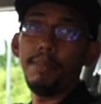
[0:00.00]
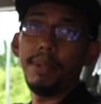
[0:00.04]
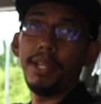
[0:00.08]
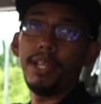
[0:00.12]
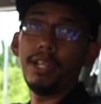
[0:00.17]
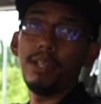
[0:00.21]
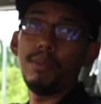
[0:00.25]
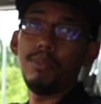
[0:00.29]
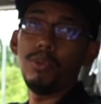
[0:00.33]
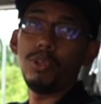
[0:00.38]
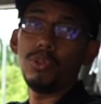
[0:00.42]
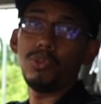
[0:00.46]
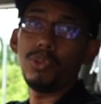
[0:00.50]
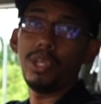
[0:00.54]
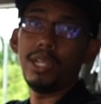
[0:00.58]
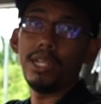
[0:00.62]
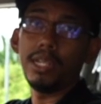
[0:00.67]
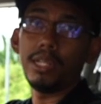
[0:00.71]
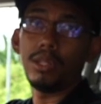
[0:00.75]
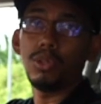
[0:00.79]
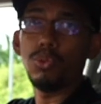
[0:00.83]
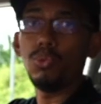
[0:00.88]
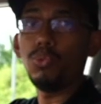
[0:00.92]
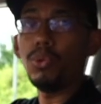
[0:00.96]
the middle between
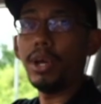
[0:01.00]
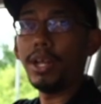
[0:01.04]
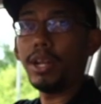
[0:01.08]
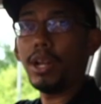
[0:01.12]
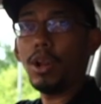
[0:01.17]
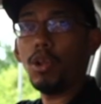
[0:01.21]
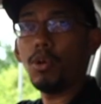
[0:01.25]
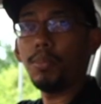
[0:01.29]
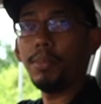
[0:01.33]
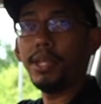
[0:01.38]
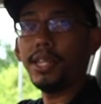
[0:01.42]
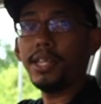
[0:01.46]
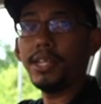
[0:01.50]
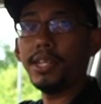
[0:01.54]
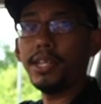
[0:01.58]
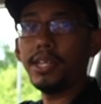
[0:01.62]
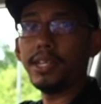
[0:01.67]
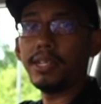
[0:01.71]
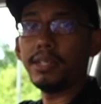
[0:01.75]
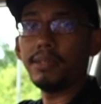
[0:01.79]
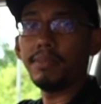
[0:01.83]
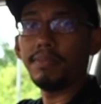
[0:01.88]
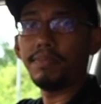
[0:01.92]
the 2 analog meter.